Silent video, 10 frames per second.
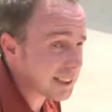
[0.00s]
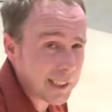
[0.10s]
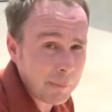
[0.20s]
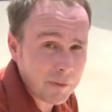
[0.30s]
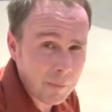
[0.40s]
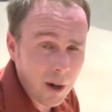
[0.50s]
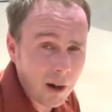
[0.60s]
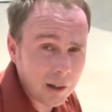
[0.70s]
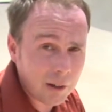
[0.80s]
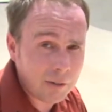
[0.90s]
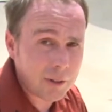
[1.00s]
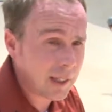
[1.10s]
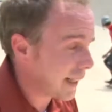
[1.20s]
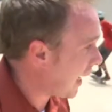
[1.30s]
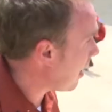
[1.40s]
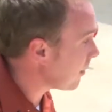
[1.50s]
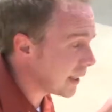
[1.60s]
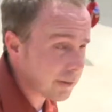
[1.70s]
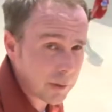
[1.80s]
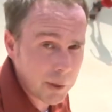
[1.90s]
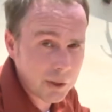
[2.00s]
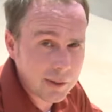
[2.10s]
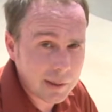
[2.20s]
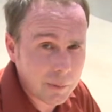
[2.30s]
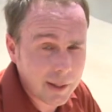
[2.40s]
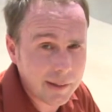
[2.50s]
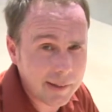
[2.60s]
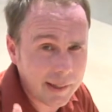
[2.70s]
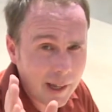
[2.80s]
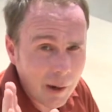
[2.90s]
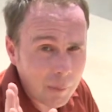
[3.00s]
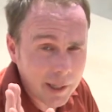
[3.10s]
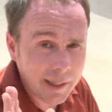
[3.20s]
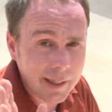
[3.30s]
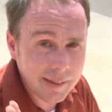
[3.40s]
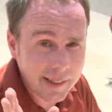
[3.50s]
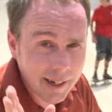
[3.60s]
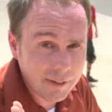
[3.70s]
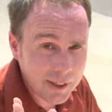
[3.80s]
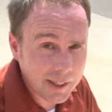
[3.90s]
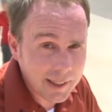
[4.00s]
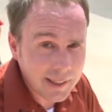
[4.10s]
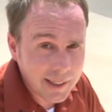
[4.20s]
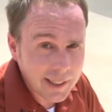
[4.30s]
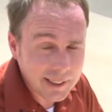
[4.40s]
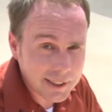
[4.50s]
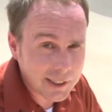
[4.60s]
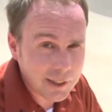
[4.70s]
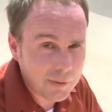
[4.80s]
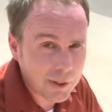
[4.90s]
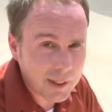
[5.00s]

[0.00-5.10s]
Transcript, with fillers: are coming from all over, like Calvin here from Houston. And while they say winning isn't everything, it sure does feel